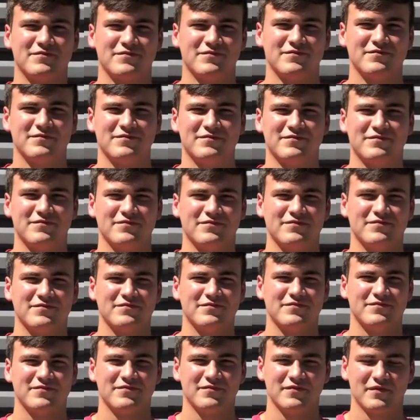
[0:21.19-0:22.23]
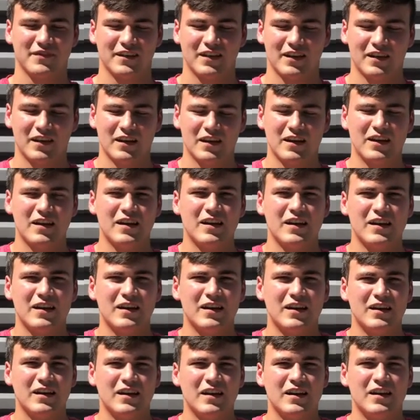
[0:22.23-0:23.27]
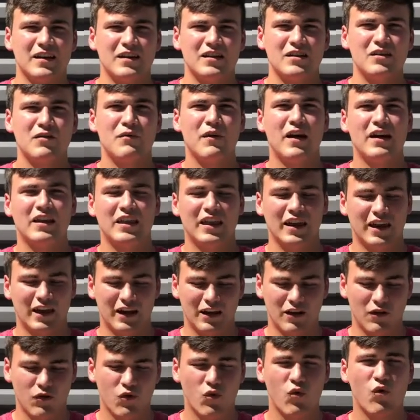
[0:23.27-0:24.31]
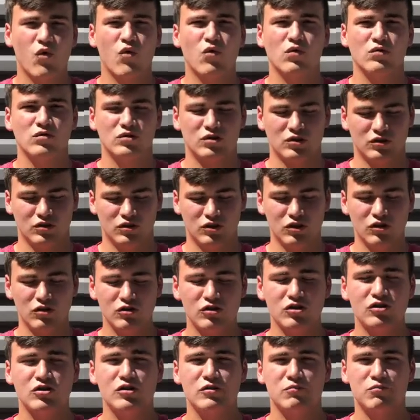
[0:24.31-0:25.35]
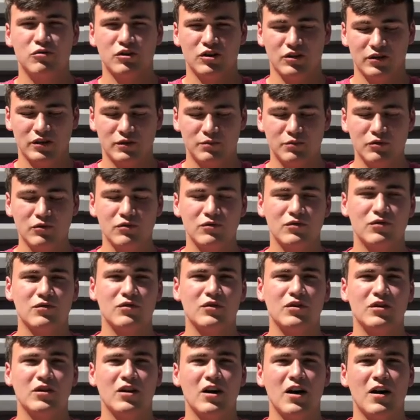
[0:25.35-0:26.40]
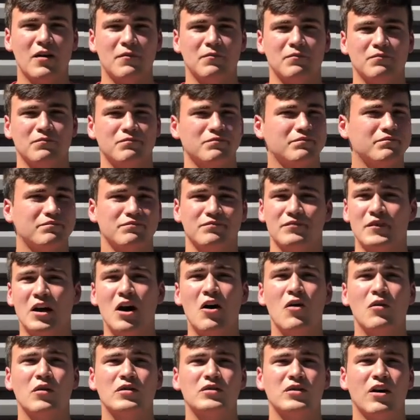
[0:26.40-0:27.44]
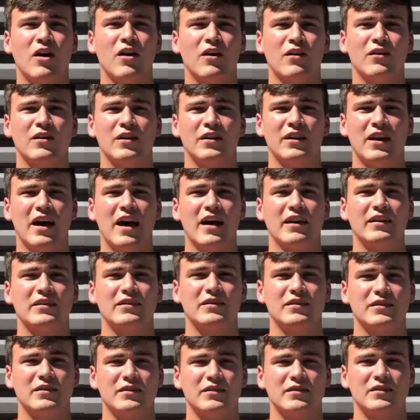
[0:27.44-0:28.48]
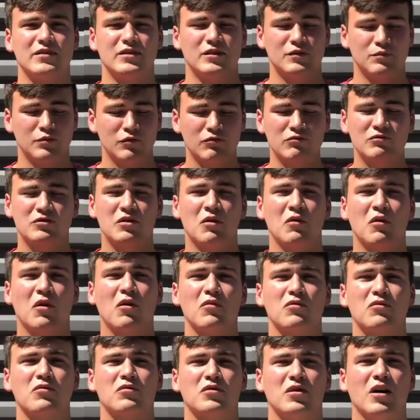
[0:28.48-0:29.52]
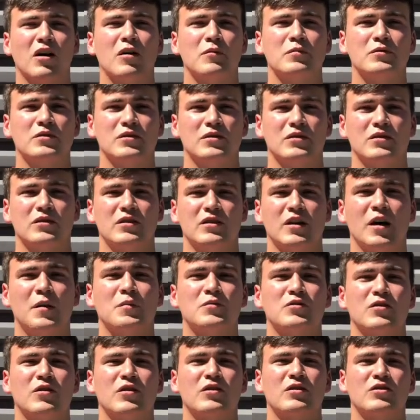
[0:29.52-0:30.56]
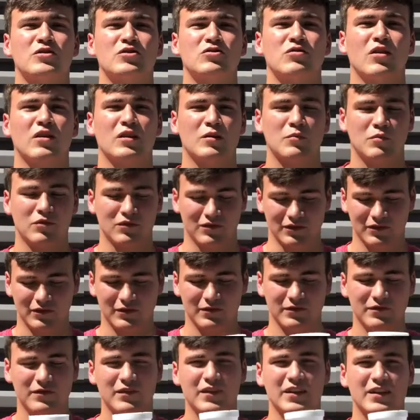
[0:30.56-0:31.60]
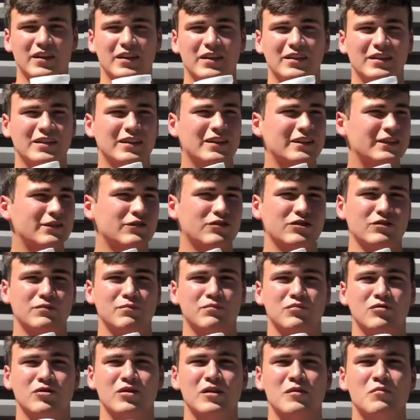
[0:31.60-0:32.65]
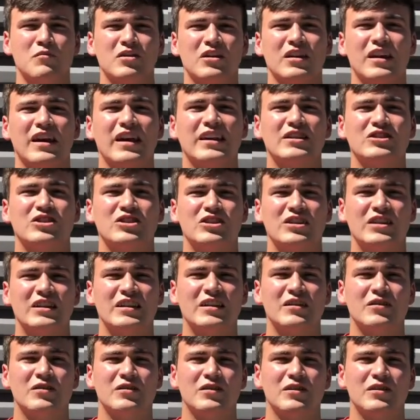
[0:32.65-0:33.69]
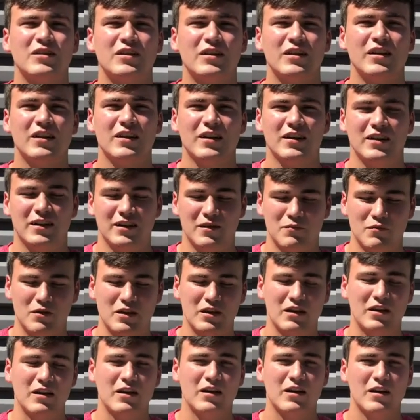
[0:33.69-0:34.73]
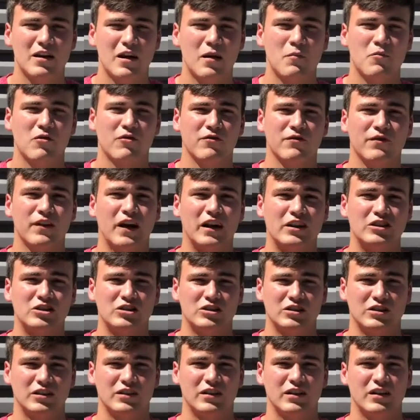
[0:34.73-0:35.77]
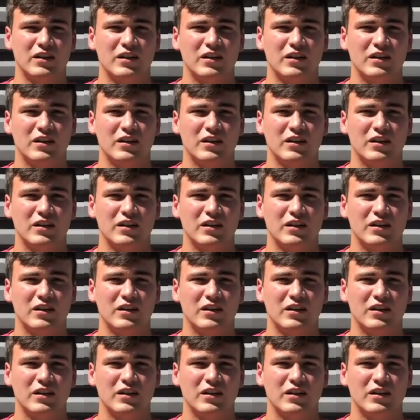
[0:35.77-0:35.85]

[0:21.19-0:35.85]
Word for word: Hmm. You may think, oh, dude, you just put a spoon through a cup. No, it's harder than that. Spoons don't go through cups. Cups are indestructible. This was premily engineered to be perfection.